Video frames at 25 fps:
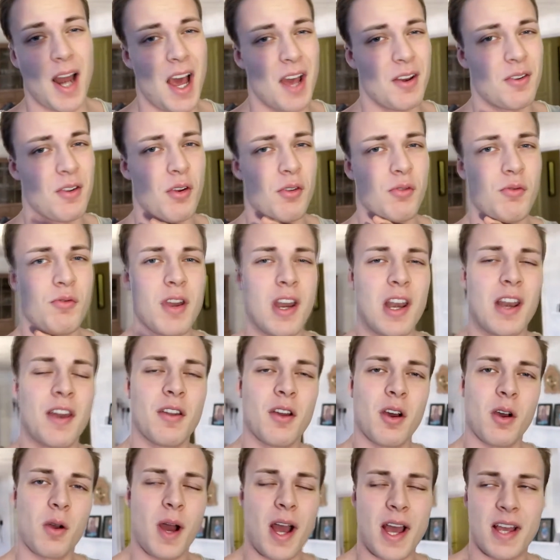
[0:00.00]
I don't really
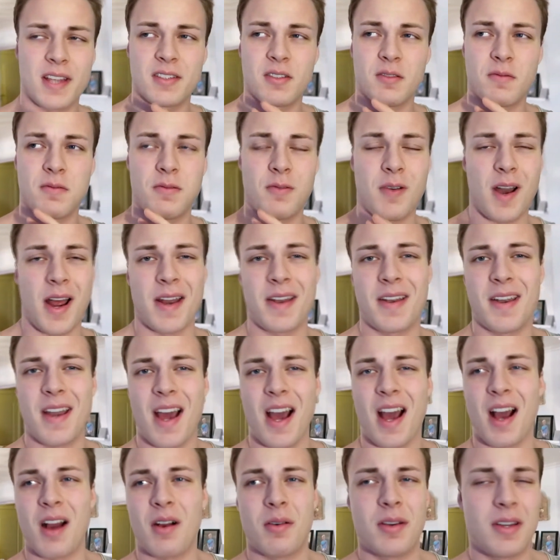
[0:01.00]
know as of right
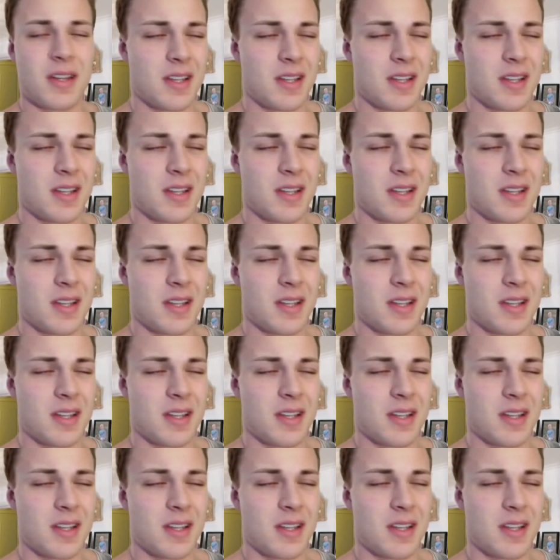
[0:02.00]
now.